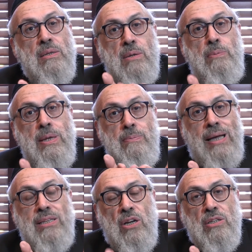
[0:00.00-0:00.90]
big
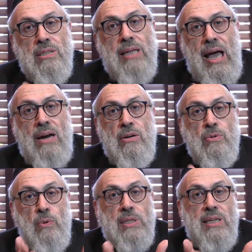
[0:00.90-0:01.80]
matana to Aaron?
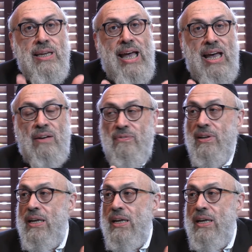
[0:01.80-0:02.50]
What did he have?